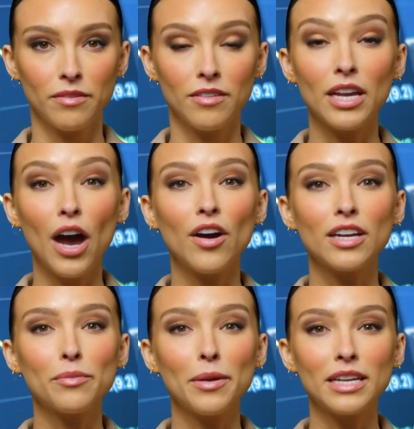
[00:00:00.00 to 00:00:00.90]
The
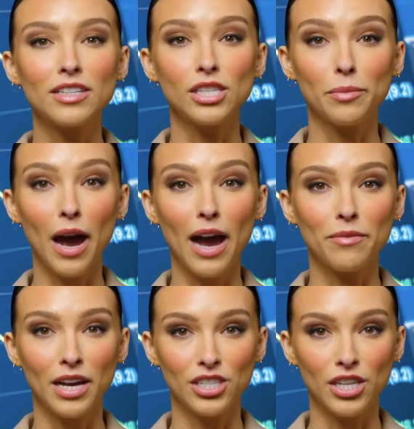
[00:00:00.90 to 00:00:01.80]
RSP to SPY
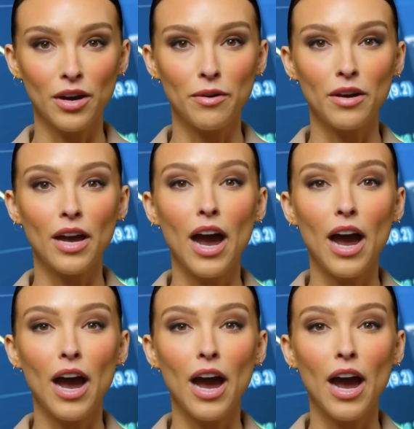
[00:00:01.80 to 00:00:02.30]
ratio,